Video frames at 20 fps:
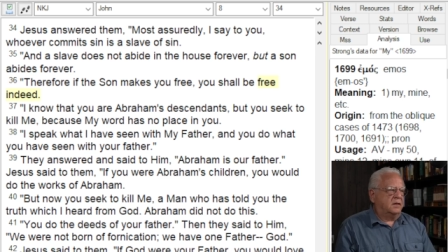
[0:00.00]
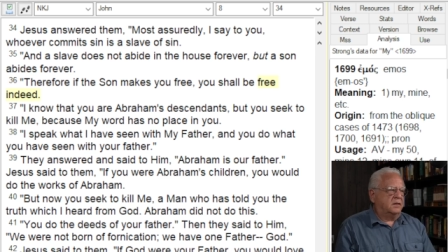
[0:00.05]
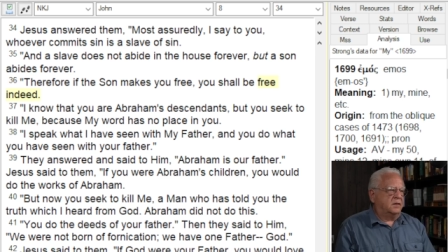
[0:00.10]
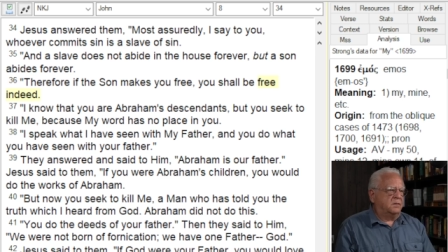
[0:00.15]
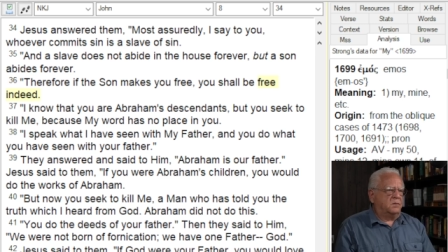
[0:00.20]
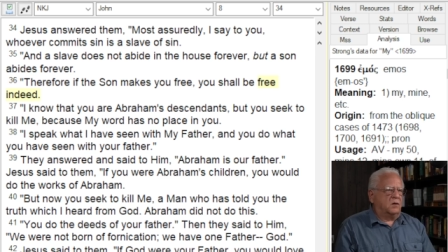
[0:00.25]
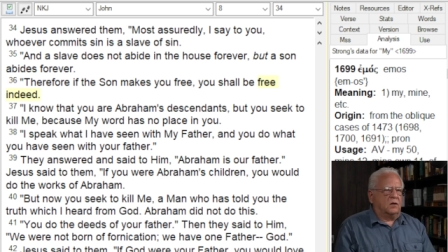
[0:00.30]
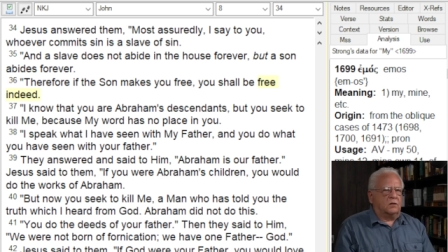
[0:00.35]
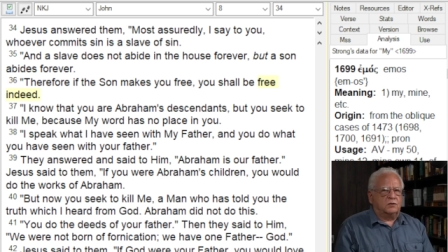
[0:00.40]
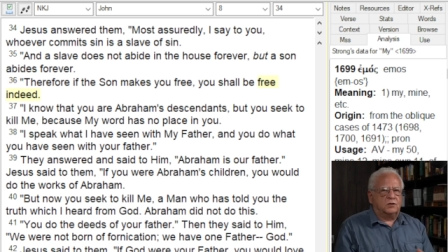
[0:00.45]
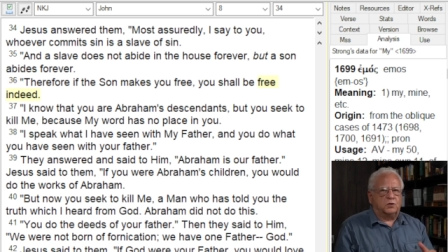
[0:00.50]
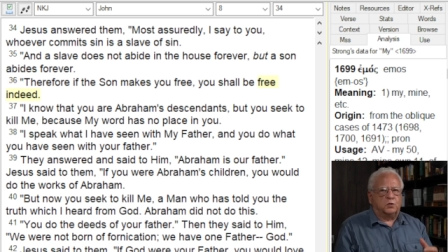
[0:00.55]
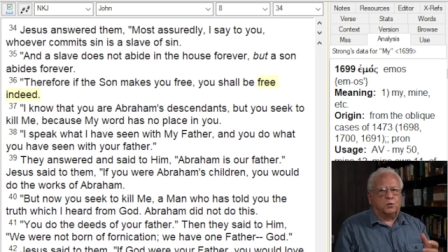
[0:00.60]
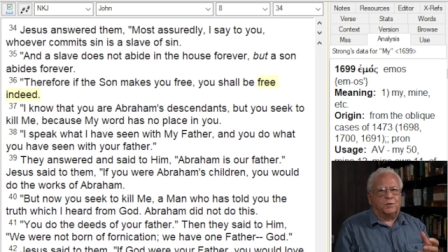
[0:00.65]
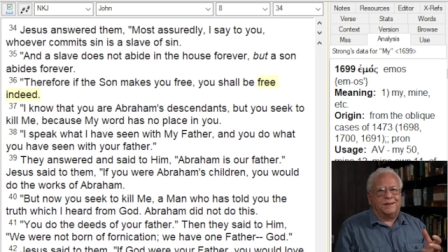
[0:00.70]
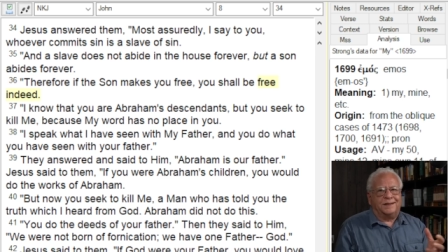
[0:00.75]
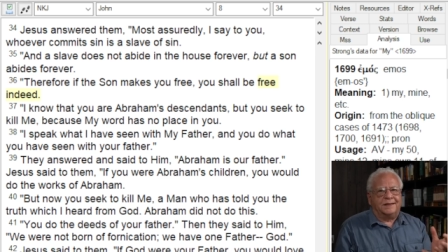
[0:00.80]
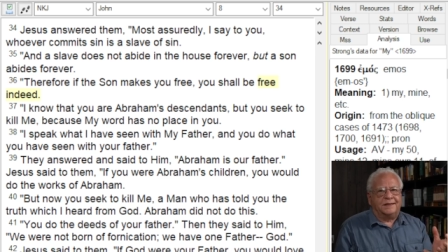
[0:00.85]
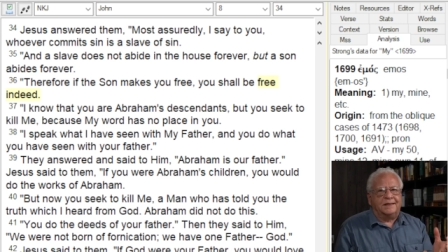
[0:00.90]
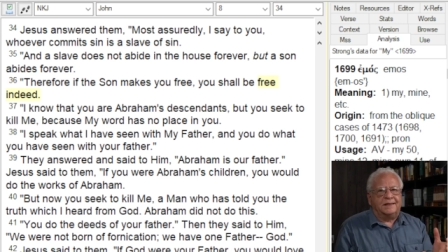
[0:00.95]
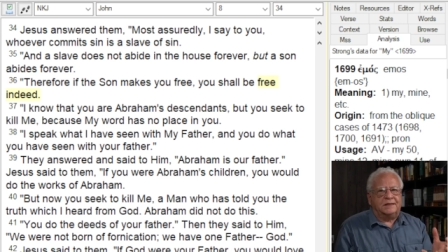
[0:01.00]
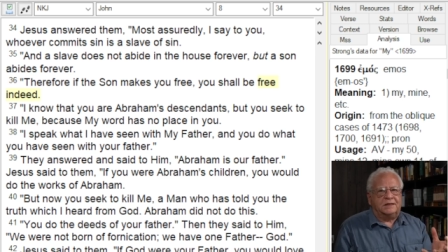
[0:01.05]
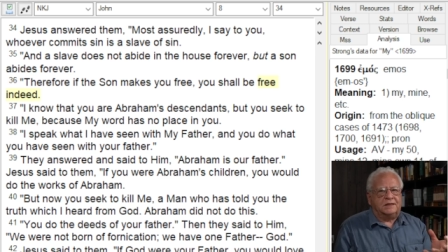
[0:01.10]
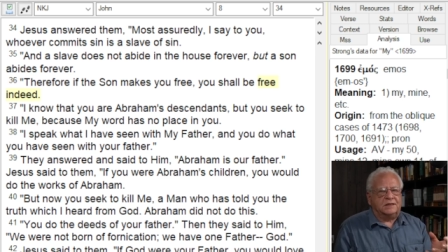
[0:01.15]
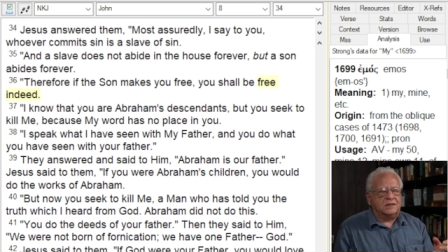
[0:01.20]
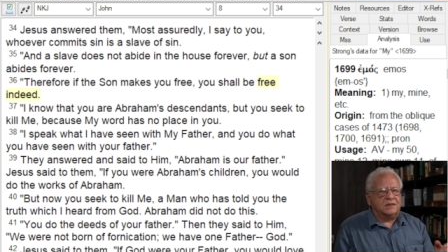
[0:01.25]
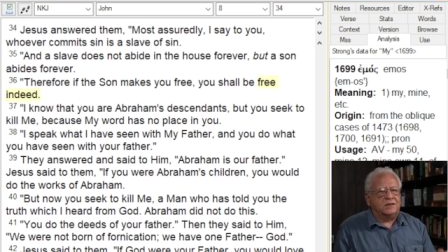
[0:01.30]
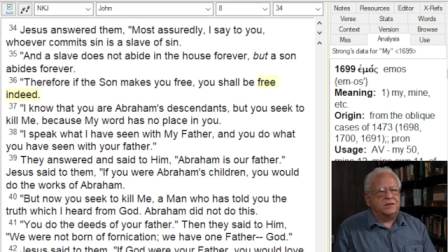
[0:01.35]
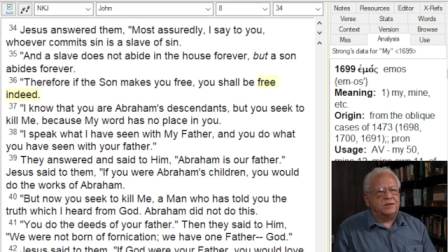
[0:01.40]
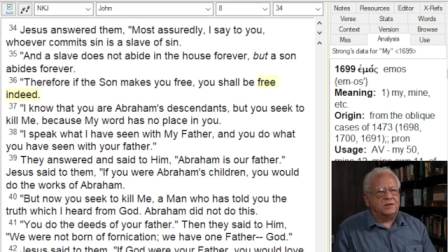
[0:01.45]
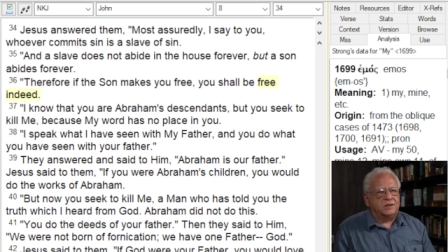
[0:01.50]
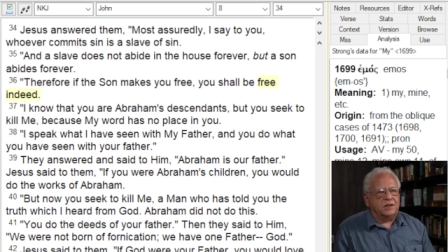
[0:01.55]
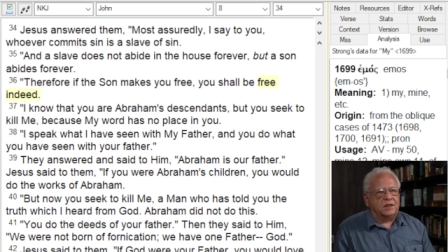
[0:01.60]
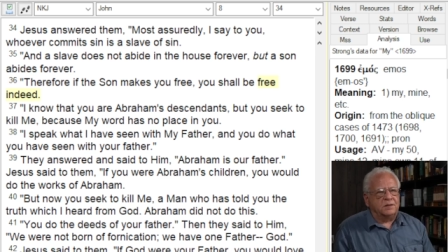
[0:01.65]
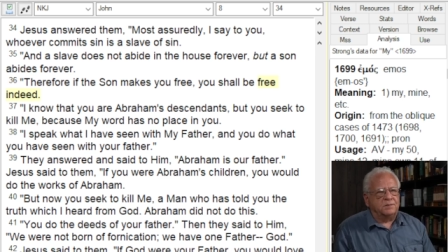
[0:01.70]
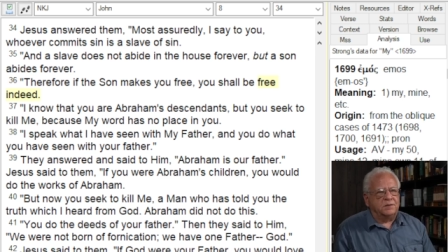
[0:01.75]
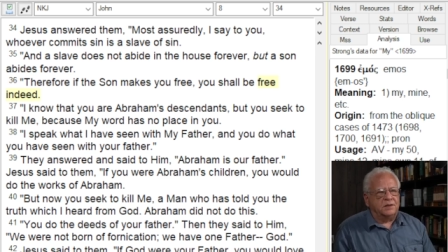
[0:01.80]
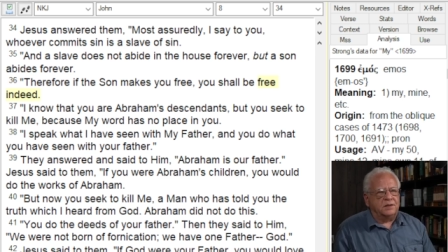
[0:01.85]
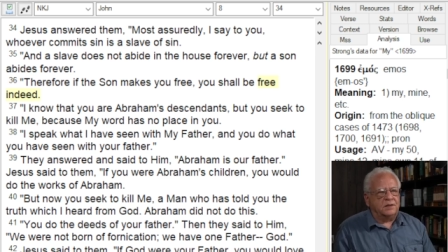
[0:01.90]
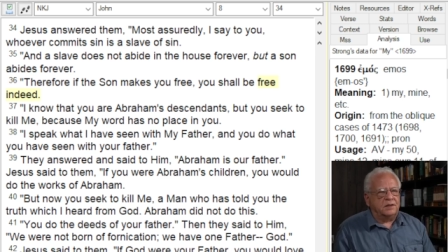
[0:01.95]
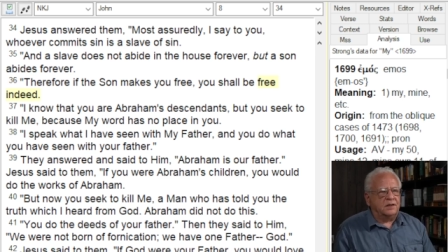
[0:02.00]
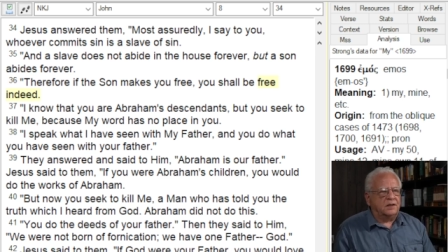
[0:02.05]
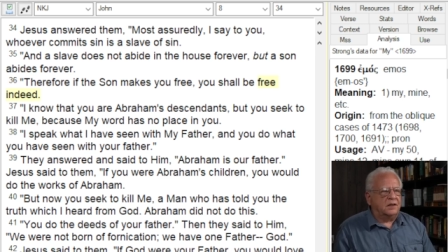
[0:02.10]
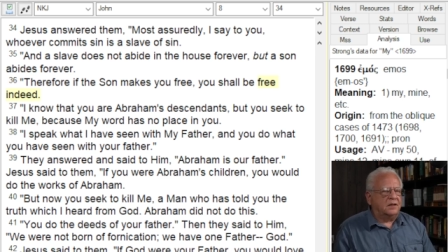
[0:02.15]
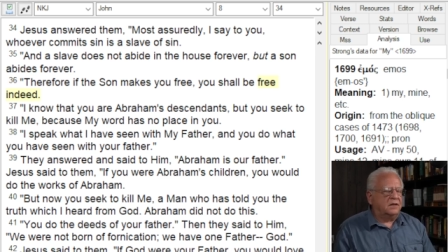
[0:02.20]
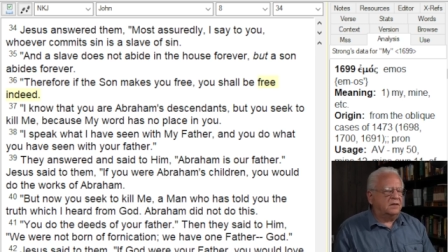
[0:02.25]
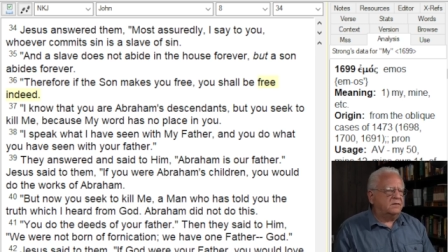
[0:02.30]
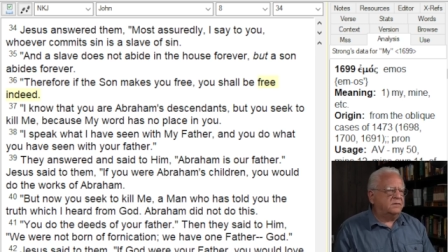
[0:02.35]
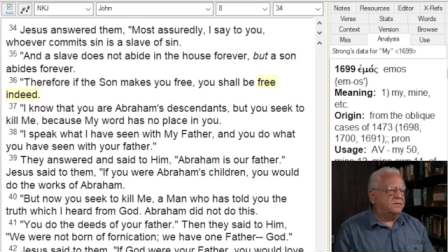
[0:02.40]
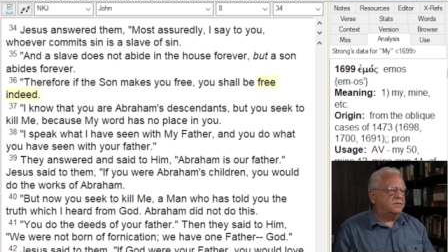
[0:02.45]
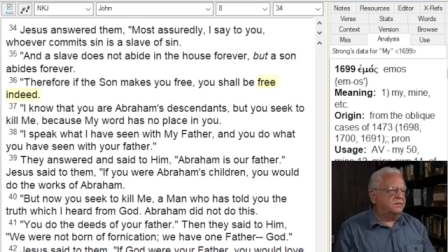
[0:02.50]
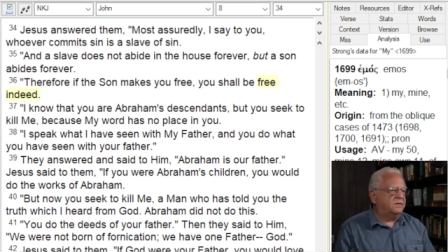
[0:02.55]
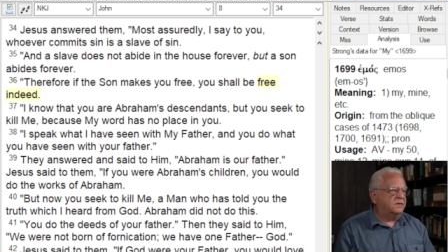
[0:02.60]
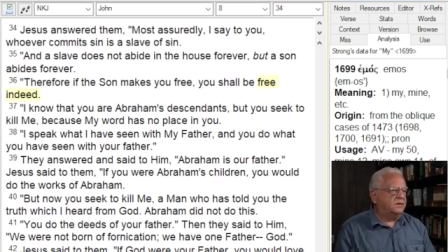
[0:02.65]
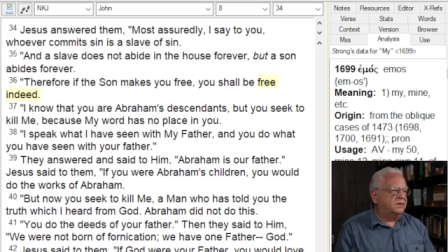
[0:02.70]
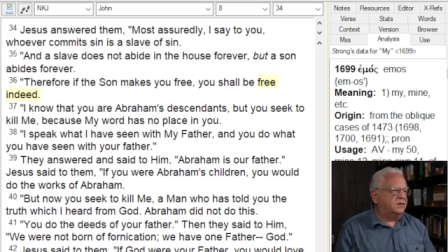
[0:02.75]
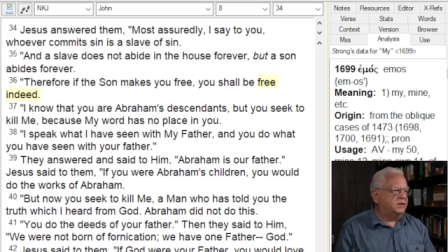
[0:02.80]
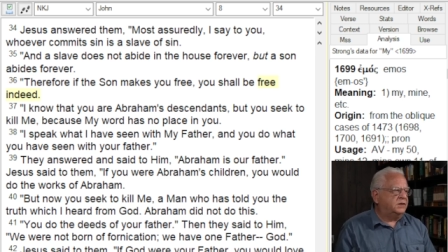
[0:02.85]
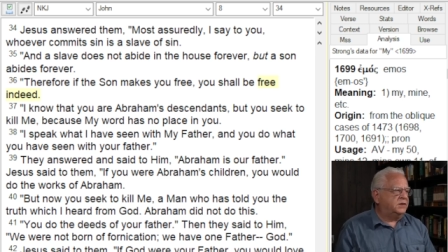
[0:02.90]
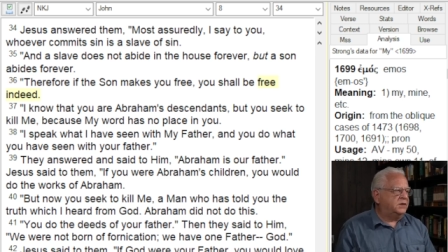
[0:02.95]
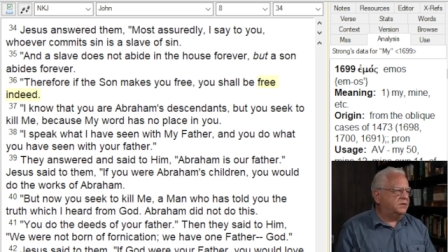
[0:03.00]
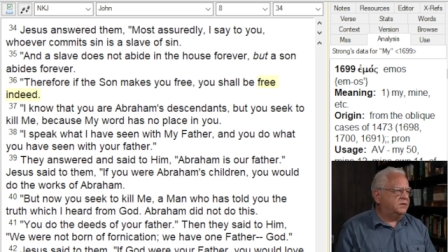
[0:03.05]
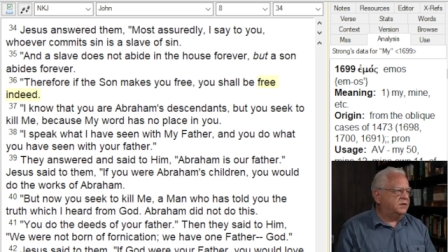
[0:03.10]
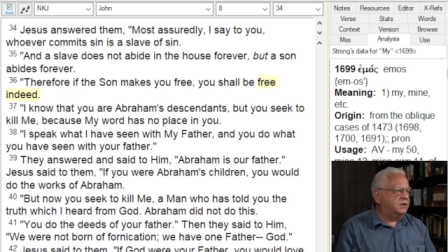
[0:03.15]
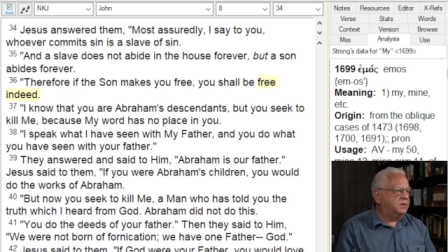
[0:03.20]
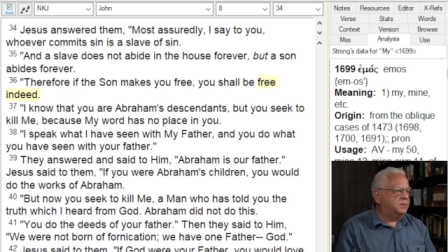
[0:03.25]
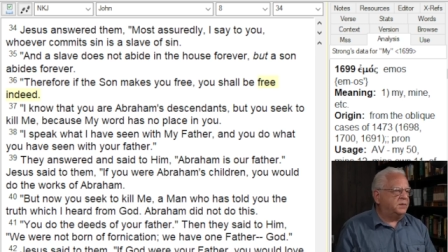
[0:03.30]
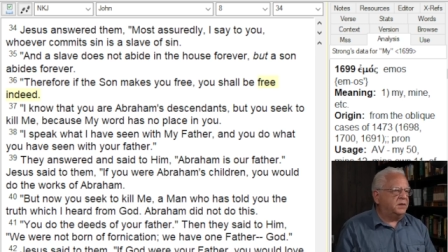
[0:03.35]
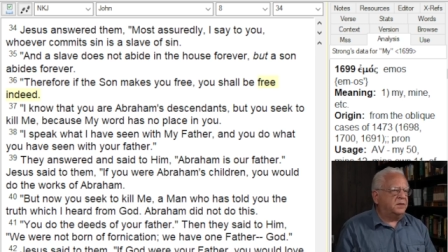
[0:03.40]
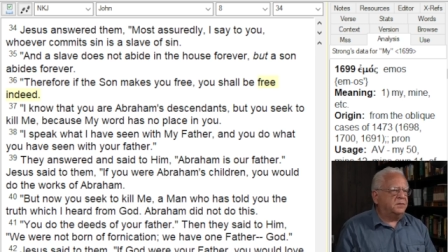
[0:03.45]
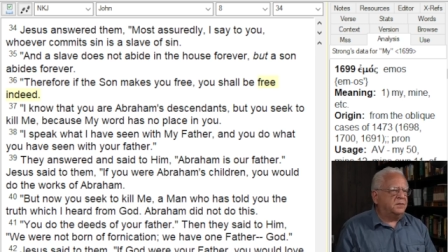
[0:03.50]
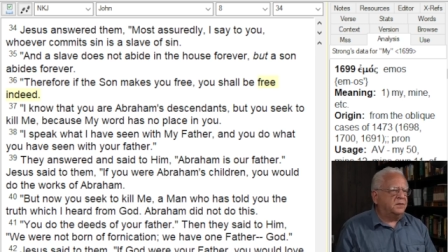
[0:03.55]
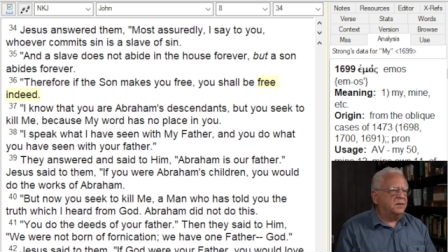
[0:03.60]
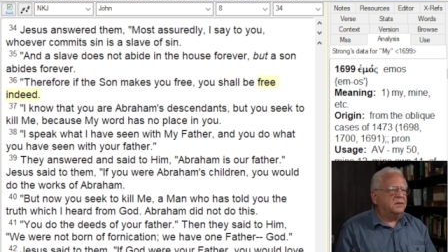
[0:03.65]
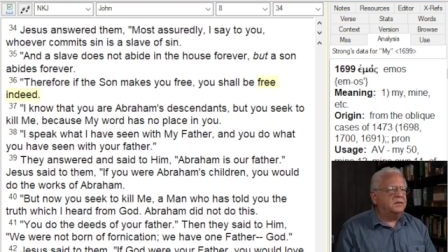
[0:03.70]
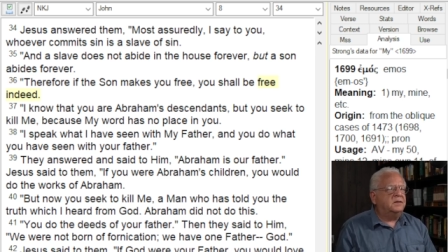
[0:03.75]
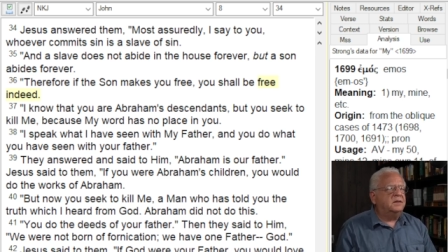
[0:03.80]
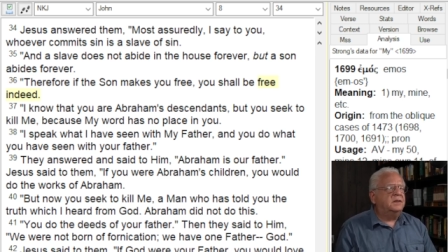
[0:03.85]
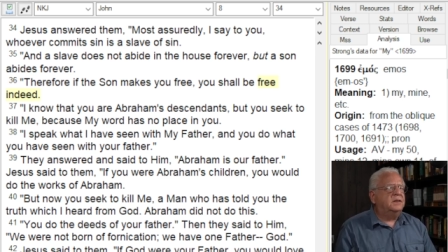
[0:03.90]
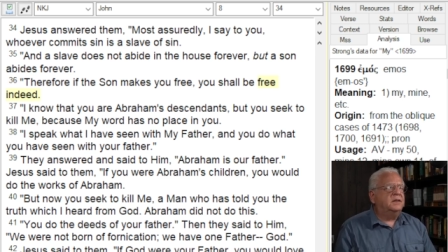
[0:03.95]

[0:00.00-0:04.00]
the most religious segment of the Jewish people,